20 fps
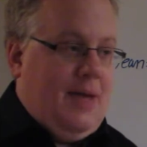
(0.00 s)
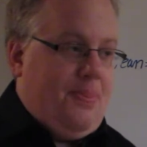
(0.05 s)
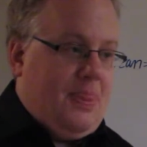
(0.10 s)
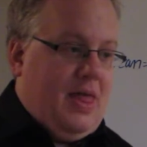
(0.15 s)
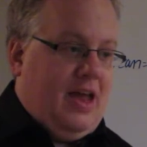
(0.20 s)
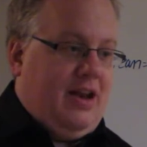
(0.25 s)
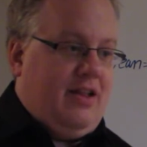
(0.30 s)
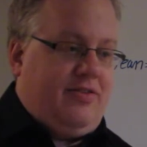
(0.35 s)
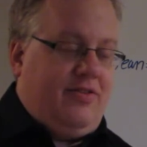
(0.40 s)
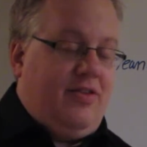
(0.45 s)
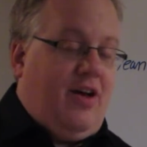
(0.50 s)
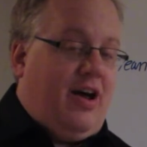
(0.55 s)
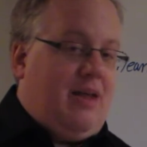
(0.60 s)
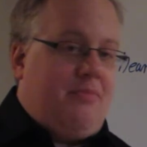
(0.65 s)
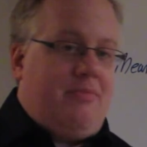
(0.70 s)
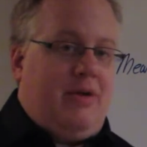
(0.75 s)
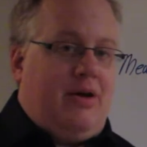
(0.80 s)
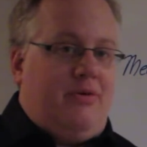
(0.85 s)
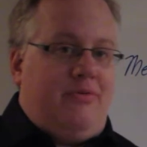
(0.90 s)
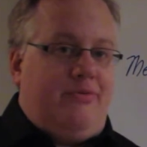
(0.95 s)
And it's not
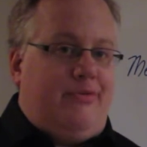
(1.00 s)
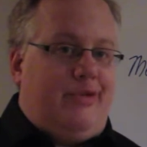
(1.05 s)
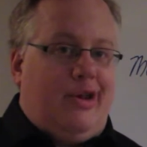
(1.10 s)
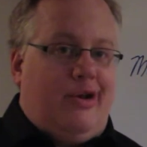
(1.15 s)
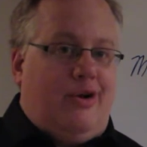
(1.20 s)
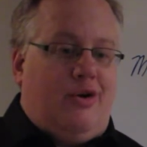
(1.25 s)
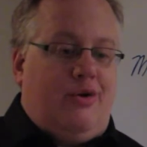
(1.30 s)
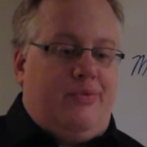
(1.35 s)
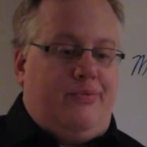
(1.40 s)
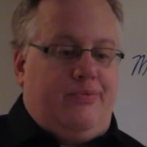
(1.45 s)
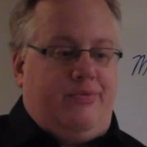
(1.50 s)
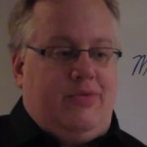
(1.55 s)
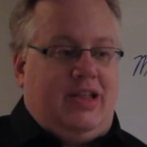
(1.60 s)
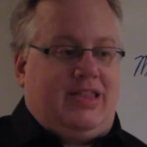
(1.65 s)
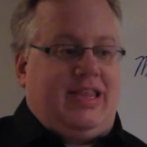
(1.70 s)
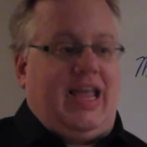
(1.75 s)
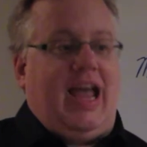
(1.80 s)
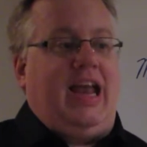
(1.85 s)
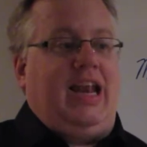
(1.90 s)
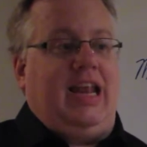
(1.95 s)
about, you know,
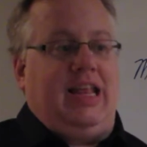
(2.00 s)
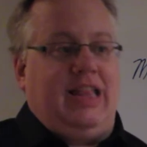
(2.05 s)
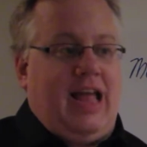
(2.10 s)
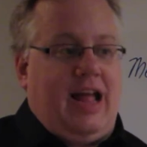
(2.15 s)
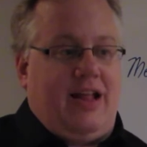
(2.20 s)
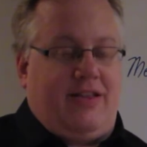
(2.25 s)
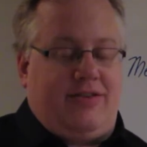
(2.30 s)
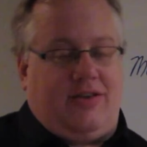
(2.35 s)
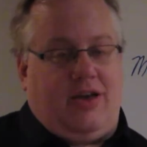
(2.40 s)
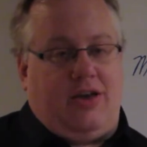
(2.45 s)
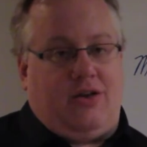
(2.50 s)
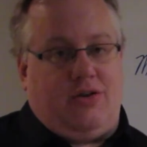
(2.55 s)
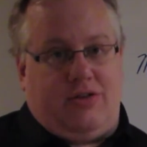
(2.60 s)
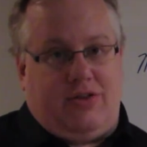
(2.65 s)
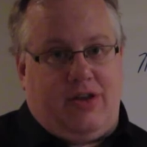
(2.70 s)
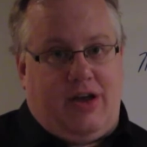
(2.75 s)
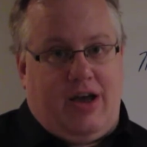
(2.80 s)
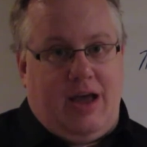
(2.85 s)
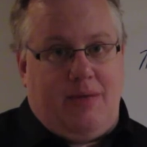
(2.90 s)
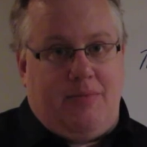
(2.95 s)
attaining that cycle
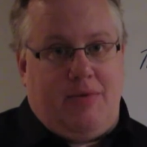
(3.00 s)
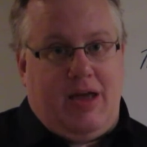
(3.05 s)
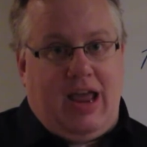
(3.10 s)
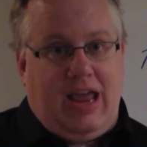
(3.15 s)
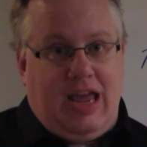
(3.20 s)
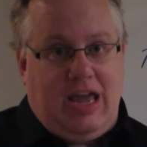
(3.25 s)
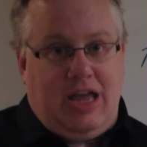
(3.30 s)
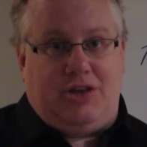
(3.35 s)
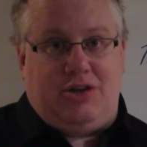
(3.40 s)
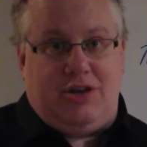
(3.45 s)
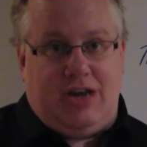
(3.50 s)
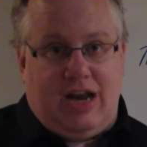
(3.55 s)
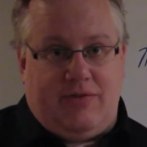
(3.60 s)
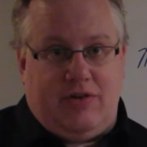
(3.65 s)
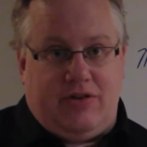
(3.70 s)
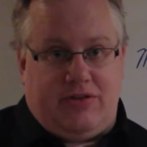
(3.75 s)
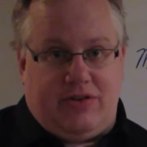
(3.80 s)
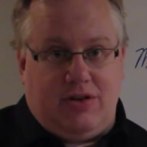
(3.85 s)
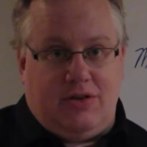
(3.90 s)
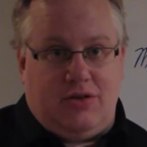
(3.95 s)
time each and
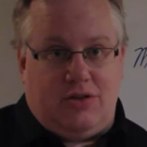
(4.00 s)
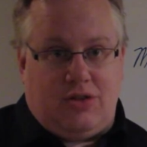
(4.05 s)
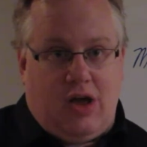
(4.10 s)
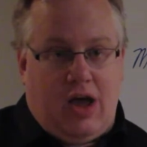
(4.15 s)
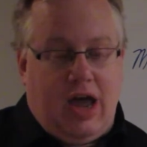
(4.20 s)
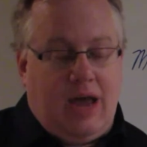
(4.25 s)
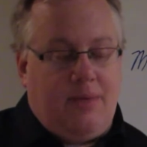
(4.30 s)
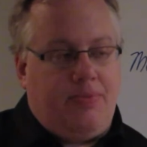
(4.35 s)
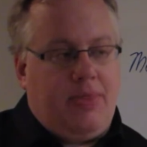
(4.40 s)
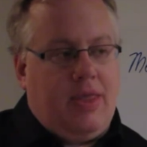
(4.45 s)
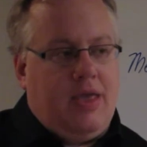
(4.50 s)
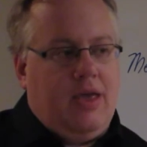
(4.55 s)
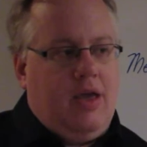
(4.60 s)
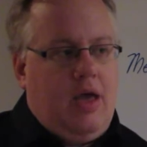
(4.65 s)
every single time,